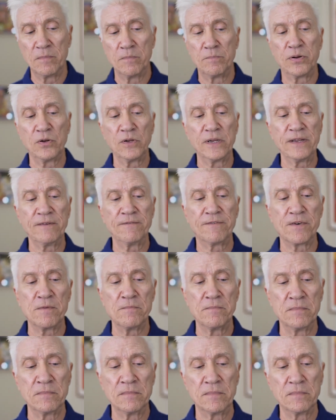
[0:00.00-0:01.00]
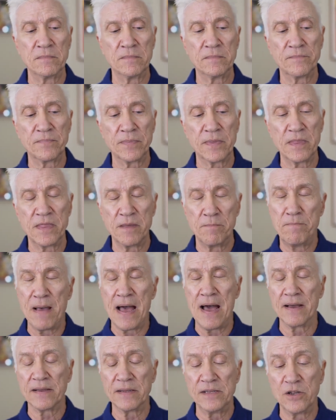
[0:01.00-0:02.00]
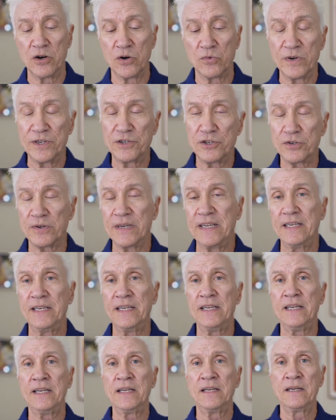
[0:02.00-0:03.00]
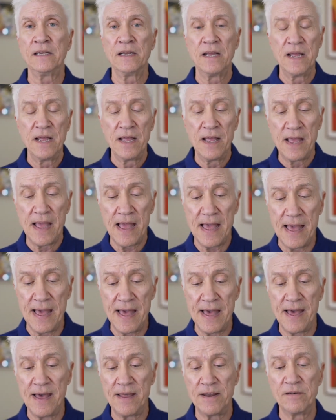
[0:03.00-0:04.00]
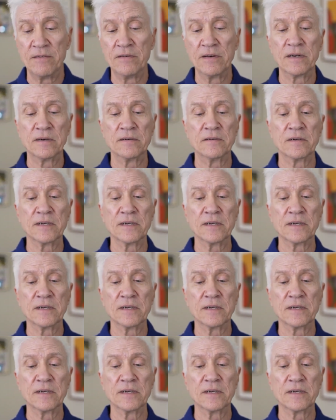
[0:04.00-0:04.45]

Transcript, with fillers: pulling from the back, you know, retreating and